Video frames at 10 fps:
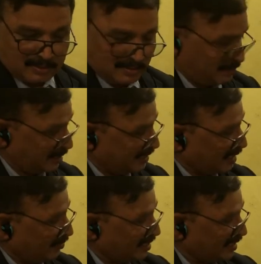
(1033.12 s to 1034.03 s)
the
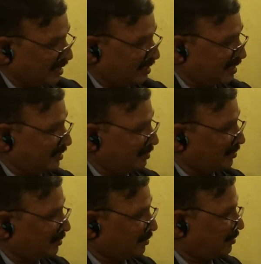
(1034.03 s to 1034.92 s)
cervix region.
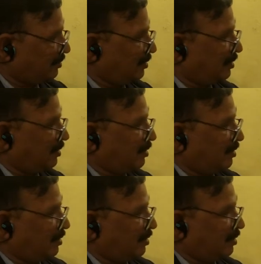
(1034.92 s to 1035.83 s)

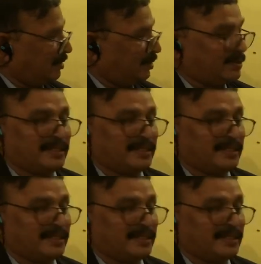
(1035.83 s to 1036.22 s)
You see